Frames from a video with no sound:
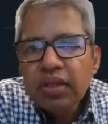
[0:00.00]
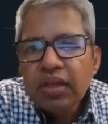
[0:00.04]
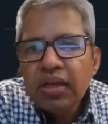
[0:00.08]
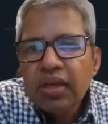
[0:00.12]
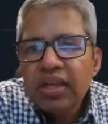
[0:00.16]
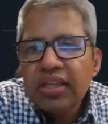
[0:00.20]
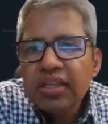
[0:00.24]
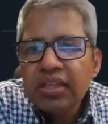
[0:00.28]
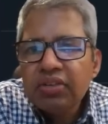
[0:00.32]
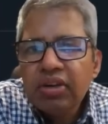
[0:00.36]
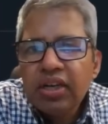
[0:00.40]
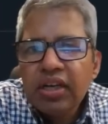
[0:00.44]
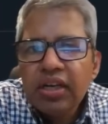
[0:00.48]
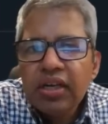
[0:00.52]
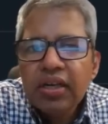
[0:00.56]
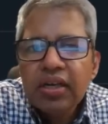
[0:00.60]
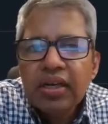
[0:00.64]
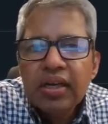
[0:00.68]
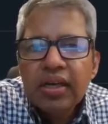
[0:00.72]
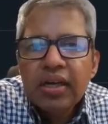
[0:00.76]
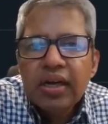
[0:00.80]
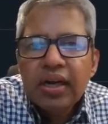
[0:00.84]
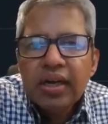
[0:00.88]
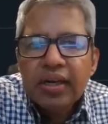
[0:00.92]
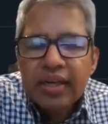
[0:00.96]
Another one,
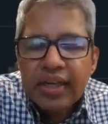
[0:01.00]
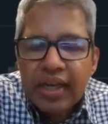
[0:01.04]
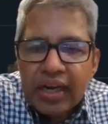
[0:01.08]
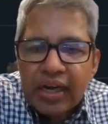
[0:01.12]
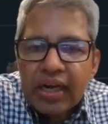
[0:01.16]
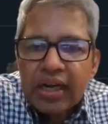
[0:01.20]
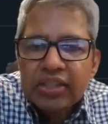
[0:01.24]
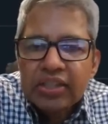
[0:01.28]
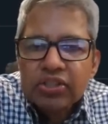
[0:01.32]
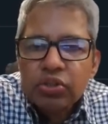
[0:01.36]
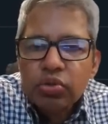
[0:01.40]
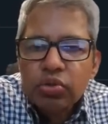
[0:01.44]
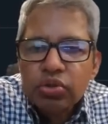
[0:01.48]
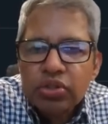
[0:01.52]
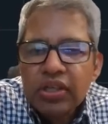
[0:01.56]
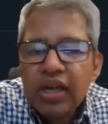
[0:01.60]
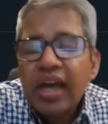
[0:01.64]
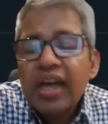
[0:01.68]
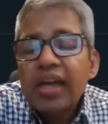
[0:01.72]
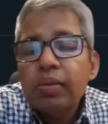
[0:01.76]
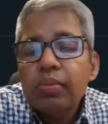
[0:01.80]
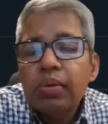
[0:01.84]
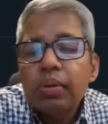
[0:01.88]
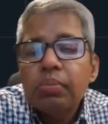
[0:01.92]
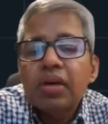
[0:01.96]
Tanla Solution.
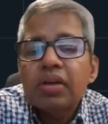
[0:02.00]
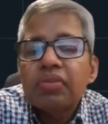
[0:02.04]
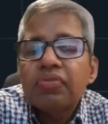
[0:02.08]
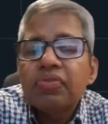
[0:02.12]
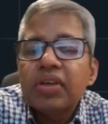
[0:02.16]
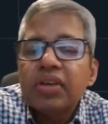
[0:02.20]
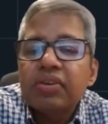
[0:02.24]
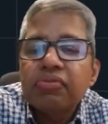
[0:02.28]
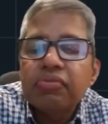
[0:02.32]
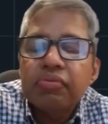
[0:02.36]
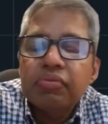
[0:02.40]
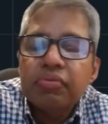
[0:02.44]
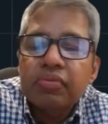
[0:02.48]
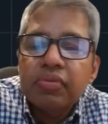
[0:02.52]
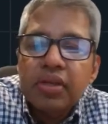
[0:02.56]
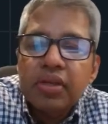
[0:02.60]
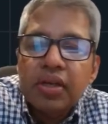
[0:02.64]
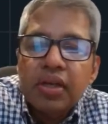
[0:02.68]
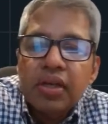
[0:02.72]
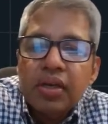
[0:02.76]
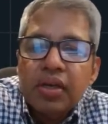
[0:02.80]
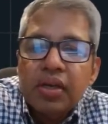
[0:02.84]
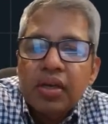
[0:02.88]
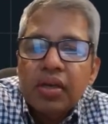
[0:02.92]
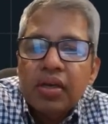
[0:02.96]
I remember we
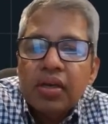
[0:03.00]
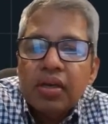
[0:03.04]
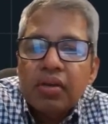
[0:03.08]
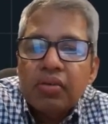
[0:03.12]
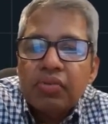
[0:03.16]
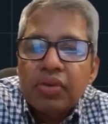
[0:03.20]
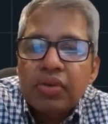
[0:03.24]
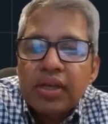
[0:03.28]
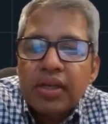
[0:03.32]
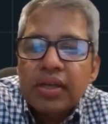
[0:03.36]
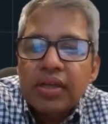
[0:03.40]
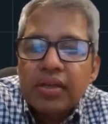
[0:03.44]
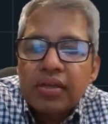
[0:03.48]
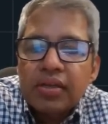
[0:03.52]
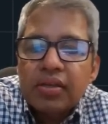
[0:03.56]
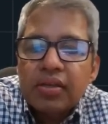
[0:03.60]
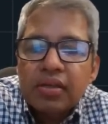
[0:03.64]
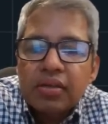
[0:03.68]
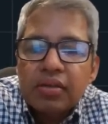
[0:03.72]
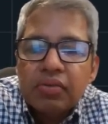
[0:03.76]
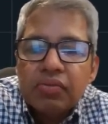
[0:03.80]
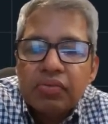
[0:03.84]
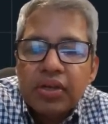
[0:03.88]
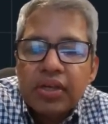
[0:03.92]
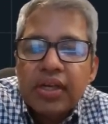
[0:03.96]

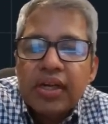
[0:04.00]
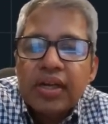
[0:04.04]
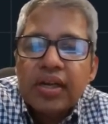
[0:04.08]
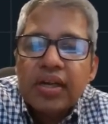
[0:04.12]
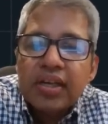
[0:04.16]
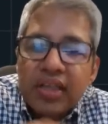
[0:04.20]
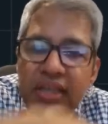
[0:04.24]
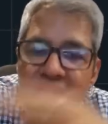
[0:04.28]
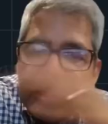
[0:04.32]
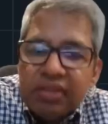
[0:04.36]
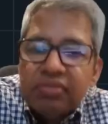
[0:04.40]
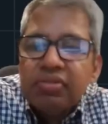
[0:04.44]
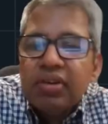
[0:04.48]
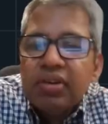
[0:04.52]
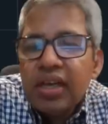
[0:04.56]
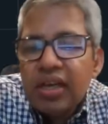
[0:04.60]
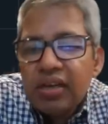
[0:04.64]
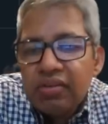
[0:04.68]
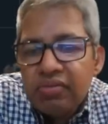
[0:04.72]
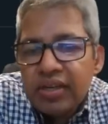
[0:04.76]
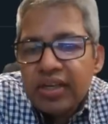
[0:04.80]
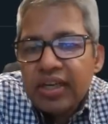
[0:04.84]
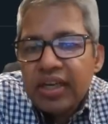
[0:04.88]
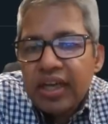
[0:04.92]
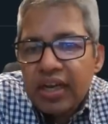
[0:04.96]
did really well
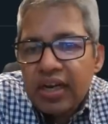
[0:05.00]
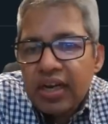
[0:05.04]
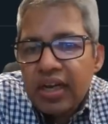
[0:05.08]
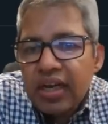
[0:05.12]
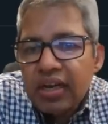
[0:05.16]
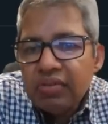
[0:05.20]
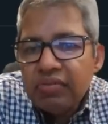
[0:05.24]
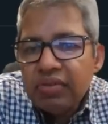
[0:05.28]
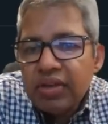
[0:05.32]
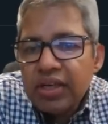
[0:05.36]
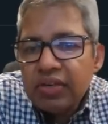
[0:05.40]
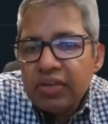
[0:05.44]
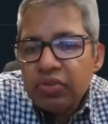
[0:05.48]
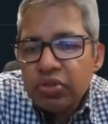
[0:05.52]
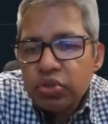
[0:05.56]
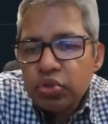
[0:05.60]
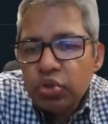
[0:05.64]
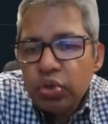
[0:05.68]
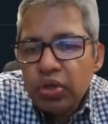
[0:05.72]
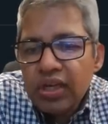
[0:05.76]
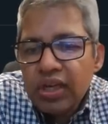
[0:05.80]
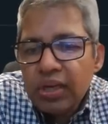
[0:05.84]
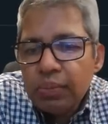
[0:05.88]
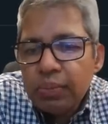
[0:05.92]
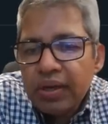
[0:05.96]
with Tanla when it was
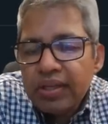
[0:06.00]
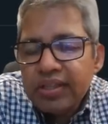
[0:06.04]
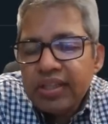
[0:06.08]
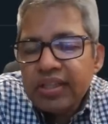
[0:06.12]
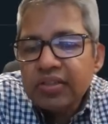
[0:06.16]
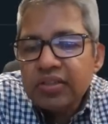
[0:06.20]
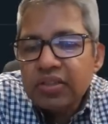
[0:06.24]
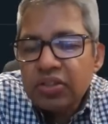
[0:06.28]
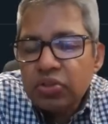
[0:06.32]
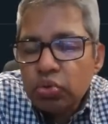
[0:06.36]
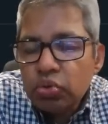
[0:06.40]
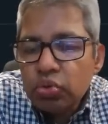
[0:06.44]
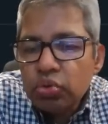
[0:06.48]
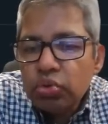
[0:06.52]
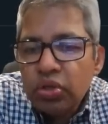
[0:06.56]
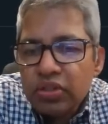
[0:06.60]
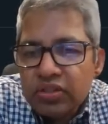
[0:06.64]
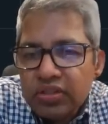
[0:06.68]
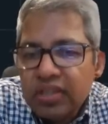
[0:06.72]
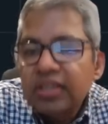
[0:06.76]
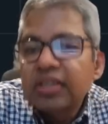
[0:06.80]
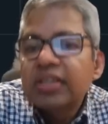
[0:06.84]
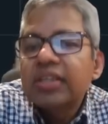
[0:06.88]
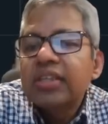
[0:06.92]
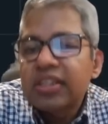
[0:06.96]
going up, I think 2 or
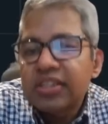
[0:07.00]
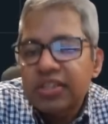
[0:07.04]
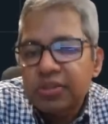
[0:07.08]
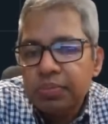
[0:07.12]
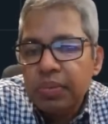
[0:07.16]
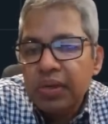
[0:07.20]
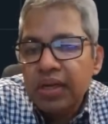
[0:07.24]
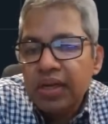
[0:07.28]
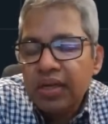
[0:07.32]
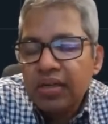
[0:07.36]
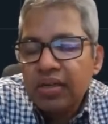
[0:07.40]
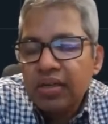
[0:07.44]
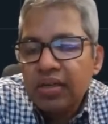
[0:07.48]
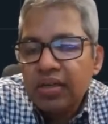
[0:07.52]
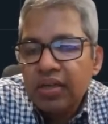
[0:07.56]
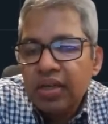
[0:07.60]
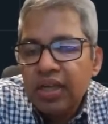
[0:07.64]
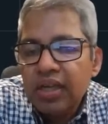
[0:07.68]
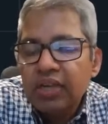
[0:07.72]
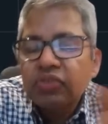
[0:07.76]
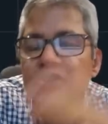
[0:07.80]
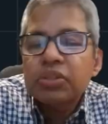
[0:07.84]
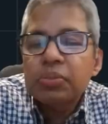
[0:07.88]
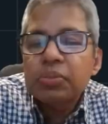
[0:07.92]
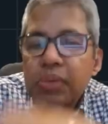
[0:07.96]
3 years back.
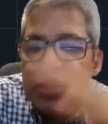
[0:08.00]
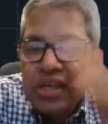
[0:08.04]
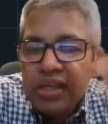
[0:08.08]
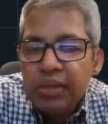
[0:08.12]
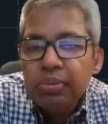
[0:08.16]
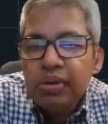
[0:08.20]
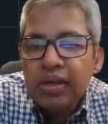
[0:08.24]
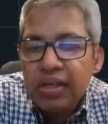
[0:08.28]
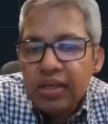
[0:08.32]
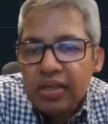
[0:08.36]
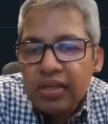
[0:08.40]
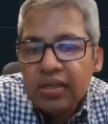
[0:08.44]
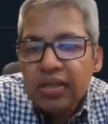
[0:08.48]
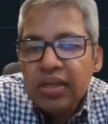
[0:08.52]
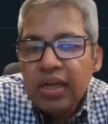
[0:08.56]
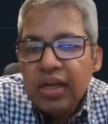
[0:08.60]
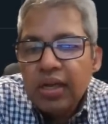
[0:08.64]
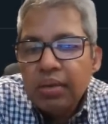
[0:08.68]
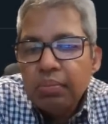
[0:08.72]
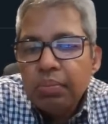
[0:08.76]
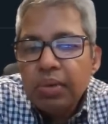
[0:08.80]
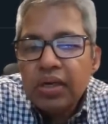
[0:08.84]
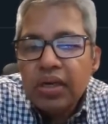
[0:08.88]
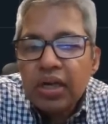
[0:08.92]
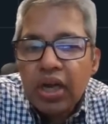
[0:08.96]
It was a multi-bag.
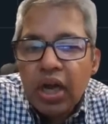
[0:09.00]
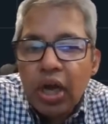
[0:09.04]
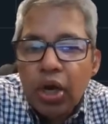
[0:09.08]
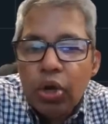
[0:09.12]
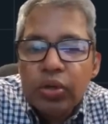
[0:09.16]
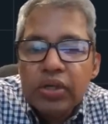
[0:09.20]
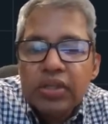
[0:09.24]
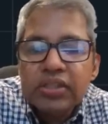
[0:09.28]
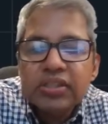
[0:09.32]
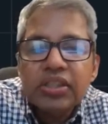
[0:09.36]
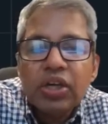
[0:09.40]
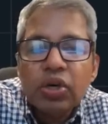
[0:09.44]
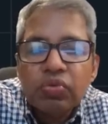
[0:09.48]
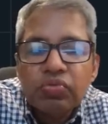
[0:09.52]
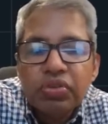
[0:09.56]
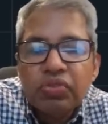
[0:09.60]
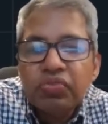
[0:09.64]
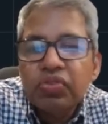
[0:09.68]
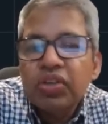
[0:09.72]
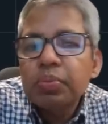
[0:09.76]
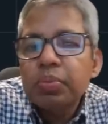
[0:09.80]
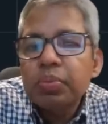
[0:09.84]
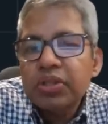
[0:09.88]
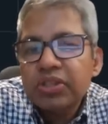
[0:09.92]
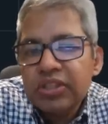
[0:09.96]
But now it is down
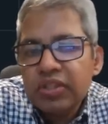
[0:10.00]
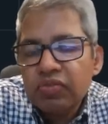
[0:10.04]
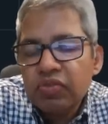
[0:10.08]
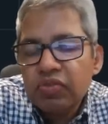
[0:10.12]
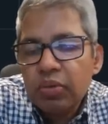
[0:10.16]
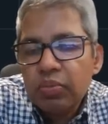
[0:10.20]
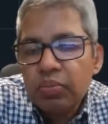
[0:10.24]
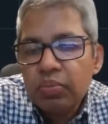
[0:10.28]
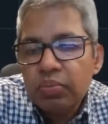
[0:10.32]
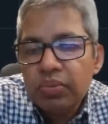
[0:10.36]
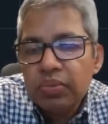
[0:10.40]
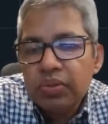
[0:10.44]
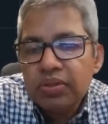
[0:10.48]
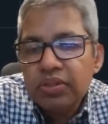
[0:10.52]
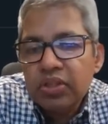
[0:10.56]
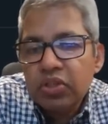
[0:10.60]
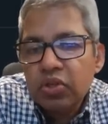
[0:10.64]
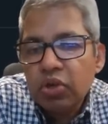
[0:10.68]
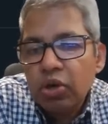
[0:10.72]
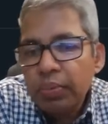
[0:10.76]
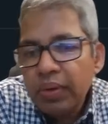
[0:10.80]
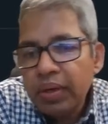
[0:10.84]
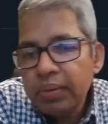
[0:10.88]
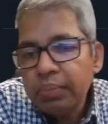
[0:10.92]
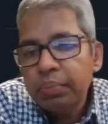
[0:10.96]
50% from the
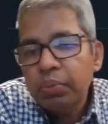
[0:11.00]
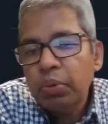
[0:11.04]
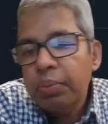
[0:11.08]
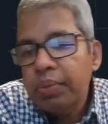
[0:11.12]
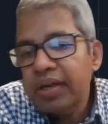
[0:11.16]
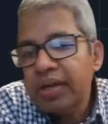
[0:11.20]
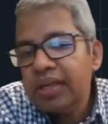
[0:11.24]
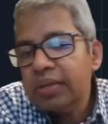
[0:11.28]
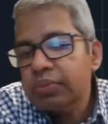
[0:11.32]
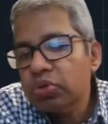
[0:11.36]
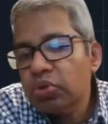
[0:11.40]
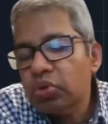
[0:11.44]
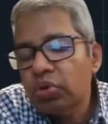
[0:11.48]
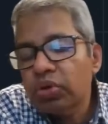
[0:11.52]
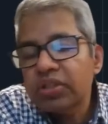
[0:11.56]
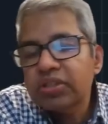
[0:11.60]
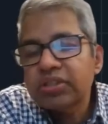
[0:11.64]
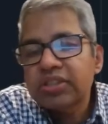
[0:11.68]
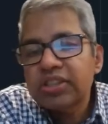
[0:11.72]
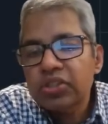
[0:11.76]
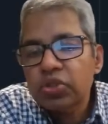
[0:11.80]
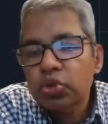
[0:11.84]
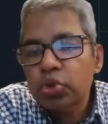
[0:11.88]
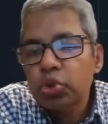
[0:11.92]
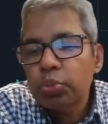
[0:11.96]
top, and momentum score is
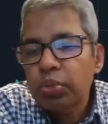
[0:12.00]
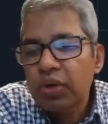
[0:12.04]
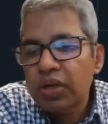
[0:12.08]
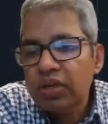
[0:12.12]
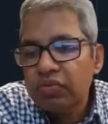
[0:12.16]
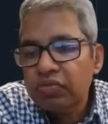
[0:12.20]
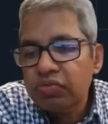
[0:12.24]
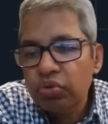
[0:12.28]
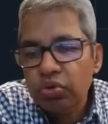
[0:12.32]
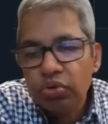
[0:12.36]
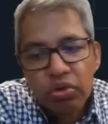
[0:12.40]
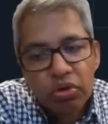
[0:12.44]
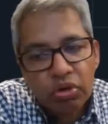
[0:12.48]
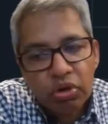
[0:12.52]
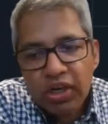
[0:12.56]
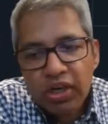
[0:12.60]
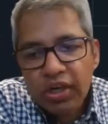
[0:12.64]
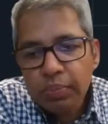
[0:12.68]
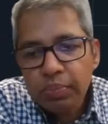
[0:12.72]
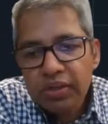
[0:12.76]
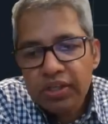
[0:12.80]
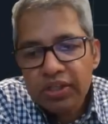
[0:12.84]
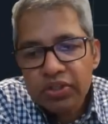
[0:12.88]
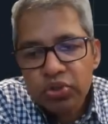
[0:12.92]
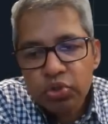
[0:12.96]
just 2.4, not
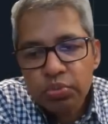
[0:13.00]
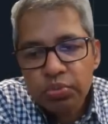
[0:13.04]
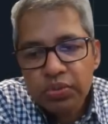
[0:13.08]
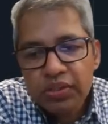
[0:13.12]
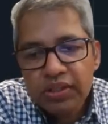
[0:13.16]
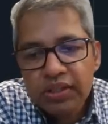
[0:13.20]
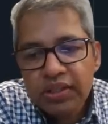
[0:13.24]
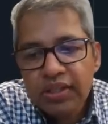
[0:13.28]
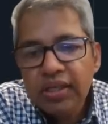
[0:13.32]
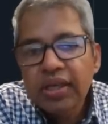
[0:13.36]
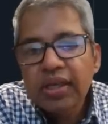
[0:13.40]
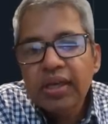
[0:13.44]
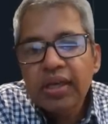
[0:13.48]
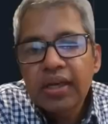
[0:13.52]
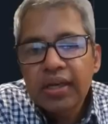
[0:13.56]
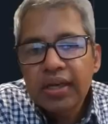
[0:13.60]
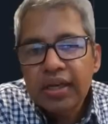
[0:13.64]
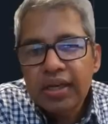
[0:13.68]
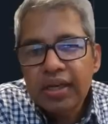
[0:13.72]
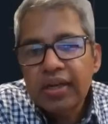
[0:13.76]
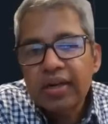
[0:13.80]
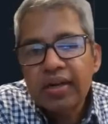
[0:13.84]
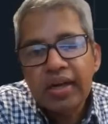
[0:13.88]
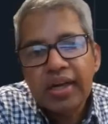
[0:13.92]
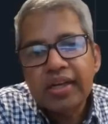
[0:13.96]
a place to be
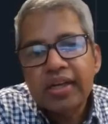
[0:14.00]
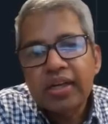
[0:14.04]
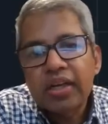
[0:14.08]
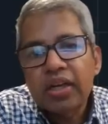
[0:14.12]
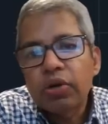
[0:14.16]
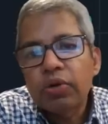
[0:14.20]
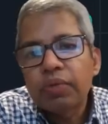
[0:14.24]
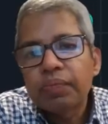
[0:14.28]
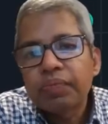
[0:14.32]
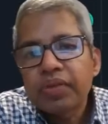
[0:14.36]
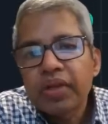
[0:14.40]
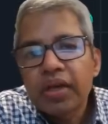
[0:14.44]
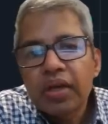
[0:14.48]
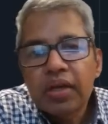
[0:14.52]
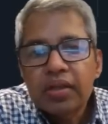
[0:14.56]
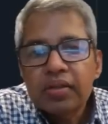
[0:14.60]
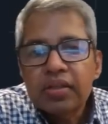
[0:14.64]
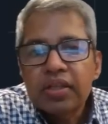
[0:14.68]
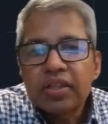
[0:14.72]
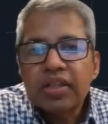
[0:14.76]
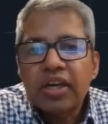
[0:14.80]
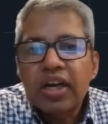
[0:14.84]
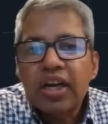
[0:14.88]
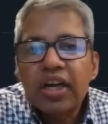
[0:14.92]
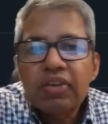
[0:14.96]
in right now.
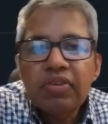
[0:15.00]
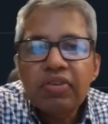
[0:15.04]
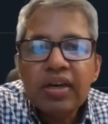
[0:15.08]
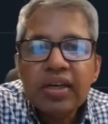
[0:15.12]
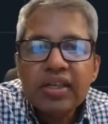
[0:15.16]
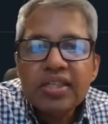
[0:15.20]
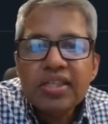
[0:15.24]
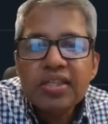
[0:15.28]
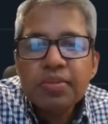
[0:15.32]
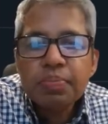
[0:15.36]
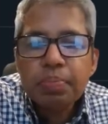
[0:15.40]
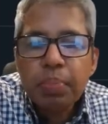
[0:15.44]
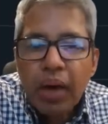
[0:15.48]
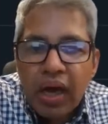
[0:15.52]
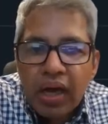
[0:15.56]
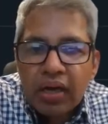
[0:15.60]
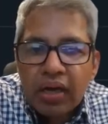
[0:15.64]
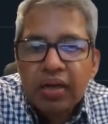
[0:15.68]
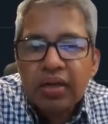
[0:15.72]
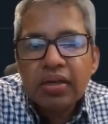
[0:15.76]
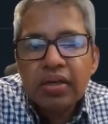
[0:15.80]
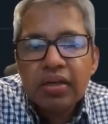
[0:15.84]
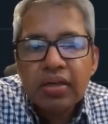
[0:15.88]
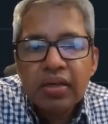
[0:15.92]
The third one is Spark.